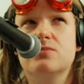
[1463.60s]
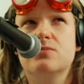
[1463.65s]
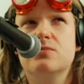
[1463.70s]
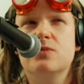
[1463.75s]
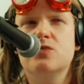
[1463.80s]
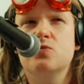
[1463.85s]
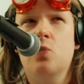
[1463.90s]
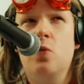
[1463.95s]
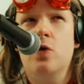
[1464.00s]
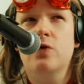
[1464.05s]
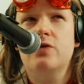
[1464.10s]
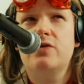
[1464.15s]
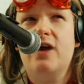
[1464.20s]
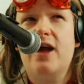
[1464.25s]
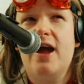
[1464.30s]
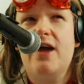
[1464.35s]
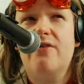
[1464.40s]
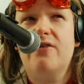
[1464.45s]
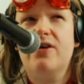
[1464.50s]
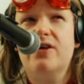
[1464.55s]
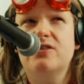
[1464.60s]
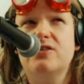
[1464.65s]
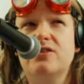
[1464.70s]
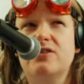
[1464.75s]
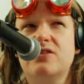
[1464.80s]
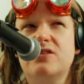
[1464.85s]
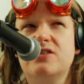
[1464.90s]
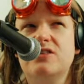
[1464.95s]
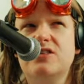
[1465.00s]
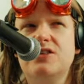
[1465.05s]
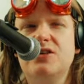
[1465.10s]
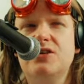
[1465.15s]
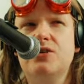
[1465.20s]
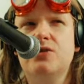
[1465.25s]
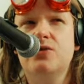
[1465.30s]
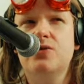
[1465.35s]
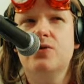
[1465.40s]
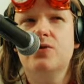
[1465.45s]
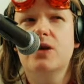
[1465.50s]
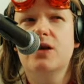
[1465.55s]
There's one character that is
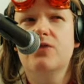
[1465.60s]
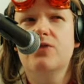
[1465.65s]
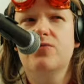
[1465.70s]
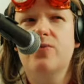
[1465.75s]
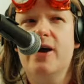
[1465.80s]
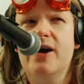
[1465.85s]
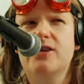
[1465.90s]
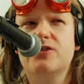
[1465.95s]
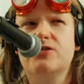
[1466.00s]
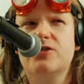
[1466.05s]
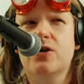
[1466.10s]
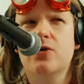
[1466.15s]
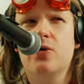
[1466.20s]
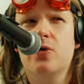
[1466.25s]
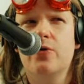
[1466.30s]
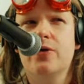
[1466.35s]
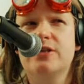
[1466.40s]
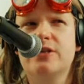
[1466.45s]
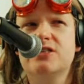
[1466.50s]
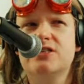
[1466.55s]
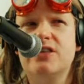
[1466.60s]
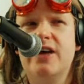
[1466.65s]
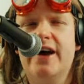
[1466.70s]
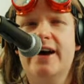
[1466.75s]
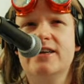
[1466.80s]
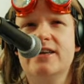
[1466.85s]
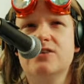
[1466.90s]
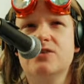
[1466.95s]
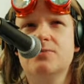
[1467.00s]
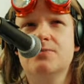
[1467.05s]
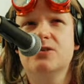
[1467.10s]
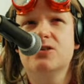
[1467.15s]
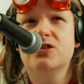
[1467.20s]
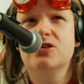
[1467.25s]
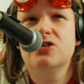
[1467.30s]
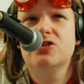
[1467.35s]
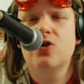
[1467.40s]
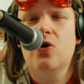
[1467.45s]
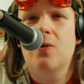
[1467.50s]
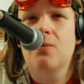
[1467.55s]
either in retro or in standard but
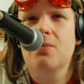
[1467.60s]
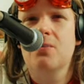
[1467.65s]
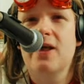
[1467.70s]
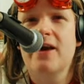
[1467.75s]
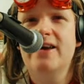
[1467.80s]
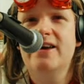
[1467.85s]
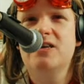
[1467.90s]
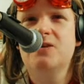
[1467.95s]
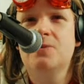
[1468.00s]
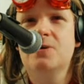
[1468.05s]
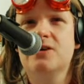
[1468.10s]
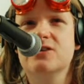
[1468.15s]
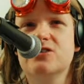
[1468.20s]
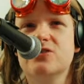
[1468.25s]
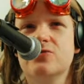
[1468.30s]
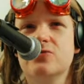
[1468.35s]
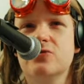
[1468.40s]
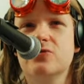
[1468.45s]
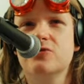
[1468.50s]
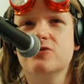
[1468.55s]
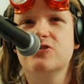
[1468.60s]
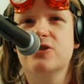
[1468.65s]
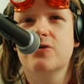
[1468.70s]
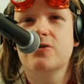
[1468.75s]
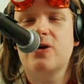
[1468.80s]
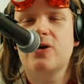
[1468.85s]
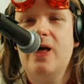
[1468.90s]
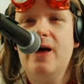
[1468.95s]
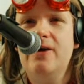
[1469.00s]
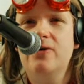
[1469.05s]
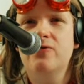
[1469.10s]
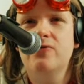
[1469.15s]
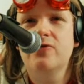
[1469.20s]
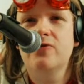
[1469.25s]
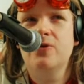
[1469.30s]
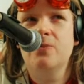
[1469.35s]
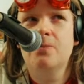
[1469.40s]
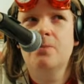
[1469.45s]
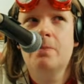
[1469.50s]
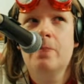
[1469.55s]
just not played because the rules don't allow for
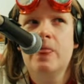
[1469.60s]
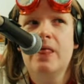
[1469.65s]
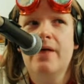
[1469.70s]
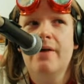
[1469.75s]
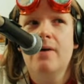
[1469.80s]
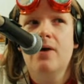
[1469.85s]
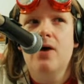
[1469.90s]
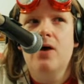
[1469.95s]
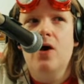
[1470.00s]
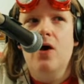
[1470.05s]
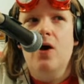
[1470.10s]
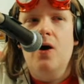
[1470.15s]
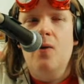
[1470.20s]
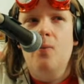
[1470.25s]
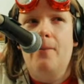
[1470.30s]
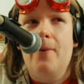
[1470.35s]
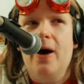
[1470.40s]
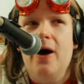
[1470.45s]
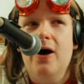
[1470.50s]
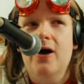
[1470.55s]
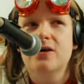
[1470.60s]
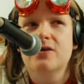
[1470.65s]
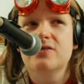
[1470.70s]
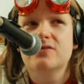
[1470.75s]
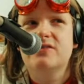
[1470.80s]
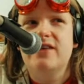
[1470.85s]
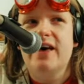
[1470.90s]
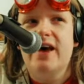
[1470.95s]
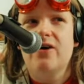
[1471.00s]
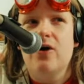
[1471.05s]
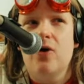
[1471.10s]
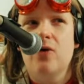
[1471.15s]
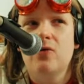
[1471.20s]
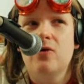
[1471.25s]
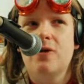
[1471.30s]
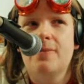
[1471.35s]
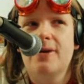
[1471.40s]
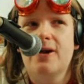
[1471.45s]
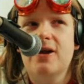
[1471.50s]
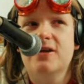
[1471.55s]
them. But their
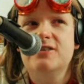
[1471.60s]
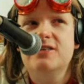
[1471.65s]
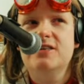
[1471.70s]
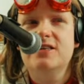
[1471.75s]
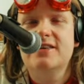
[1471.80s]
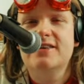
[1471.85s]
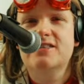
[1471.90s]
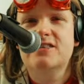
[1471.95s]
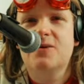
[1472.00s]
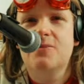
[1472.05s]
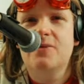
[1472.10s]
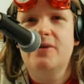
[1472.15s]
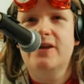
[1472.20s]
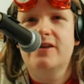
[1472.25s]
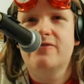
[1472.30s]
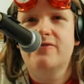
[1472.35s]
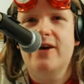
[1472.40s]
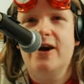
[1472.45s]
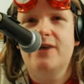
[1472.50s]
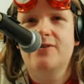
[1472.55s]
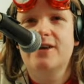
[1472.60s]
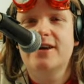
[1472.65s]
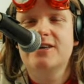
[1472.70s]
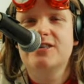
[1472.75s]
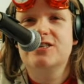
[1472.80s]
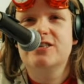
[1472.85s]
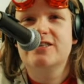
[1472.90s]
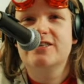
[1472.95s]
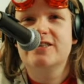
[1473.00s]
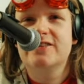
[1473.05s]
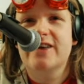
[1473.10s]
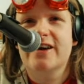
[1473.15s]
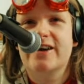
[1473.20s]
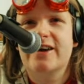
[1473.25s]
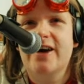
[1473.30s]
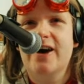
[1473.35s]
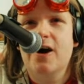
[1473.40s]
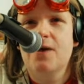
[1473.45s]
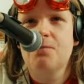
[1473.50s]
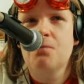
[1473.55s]
whole ability is committing foundations in their
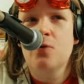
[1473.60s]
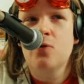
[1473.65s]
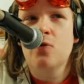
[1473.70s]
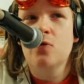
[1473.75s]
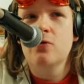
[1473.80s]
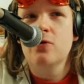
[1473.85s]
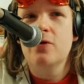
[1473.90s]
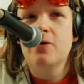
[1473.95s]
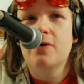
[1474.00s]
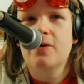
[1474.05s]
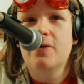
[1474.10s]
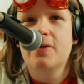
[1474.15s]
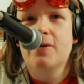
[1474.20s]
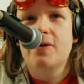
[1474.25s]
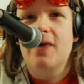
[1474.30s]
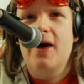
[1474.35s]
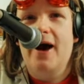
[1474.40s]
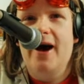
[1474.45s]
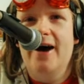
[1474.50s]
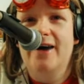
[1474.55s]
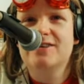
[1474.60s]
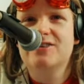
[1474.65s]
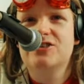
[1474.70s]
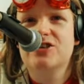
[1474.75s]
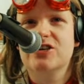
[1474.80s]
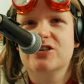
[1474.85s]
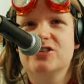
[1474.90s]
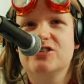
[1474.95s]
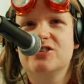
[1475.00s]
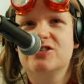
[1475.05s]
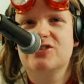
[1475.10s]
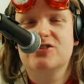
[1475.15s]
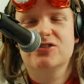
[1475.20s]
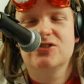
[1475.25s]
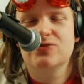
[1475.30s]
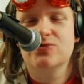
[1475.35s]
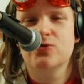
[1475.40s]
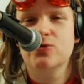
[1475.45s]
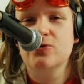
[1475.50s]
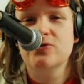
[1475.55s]
card pool. And just,
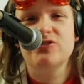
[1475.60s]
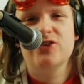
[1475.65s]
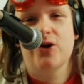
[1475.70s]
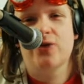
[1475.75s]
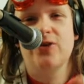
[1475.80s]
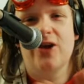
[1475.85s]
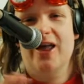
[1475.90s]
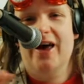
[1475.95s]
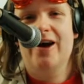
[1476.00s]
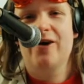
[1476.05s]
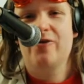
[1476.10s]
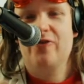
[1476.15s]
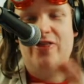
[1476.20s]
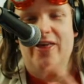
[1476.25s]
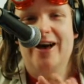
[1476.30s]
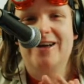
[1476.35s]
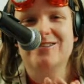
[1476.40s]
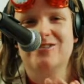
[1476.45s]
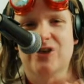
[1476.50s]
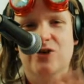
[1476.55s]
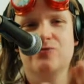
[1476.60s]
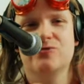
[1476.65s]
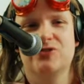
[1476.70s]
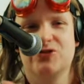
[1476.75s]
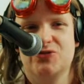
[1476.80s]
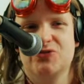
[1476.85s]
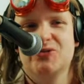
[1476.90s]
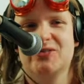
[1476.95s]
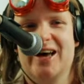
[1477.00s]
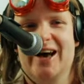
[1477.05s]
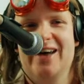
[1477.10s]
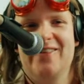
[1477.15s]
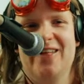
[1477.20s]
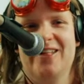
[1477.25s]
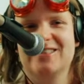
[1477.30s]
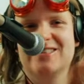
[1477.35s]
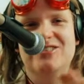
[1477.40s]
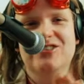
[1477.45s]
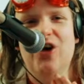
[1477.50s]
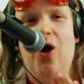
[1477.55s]
the rules don't allow for that. Don't do that.
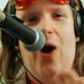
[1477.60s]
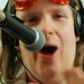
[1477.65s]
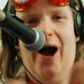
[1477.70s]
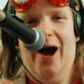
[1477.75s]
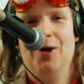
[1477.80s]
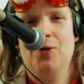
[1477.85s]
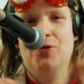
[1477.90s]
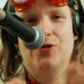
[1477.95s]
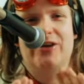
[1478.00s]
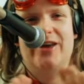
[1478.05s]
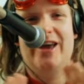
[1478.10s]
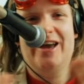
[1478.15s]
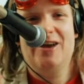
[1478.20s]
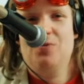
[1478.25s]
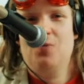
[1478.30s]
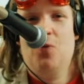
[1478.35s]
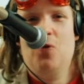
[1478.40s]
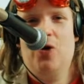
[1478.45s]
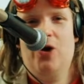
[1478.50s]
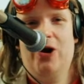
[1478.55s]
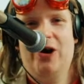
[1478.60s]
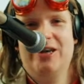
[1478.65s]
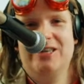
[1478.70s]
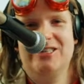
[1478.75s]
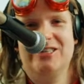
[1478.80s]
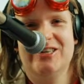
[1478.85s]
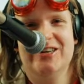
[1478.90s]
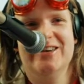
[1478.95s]
That's not how the game works.